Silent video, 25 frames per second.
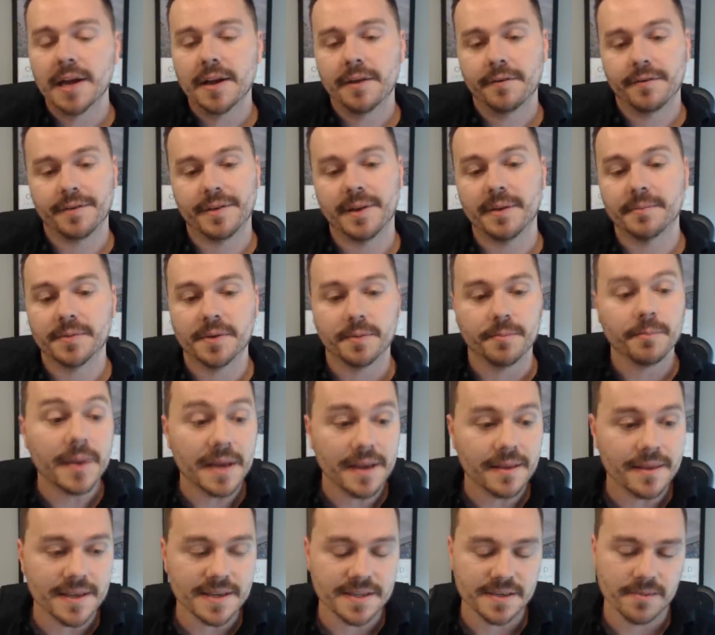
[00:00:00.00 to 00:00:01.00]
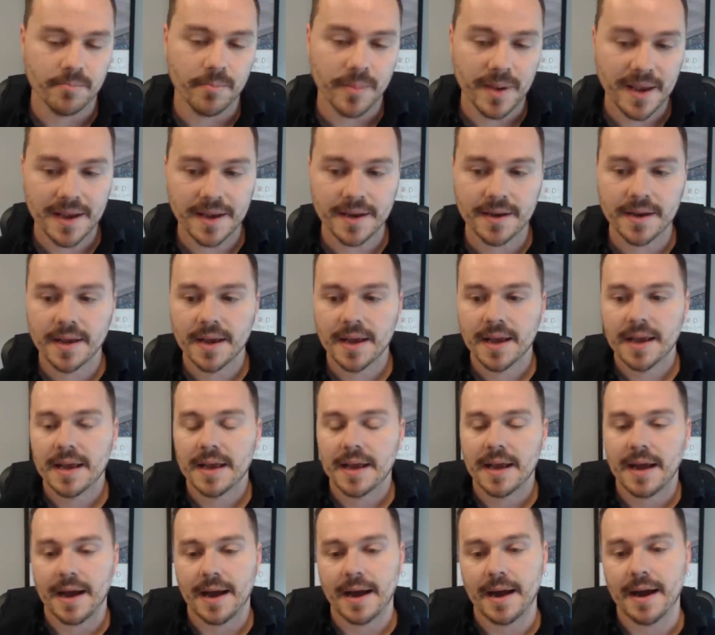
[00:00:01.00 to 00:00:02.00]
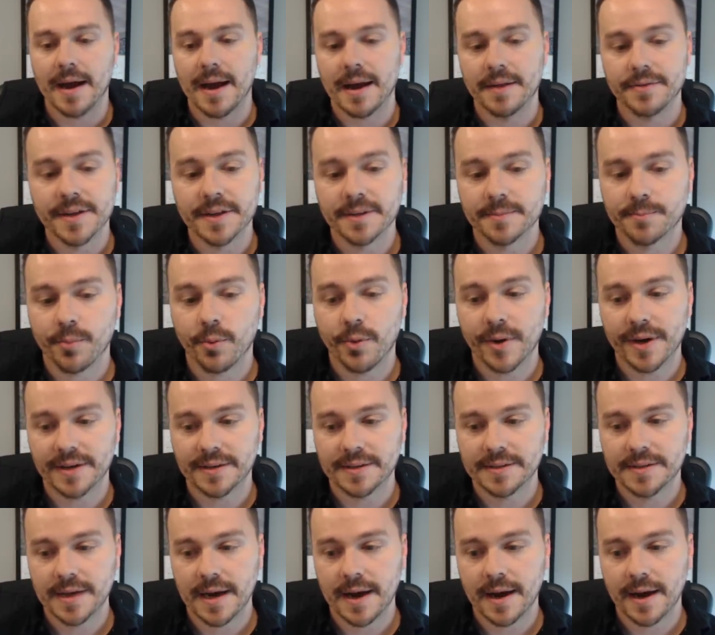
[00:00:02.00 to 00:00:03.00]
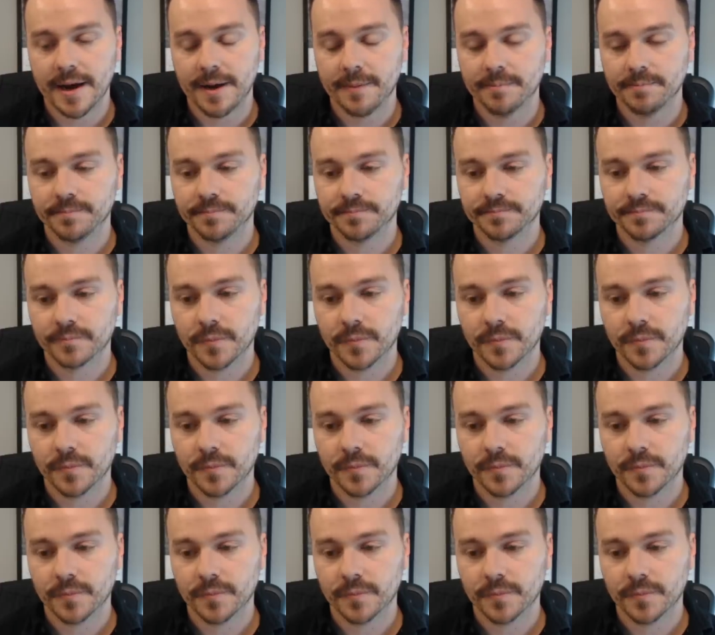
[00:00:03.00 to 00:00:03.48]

for them to beat this bid at this point in time,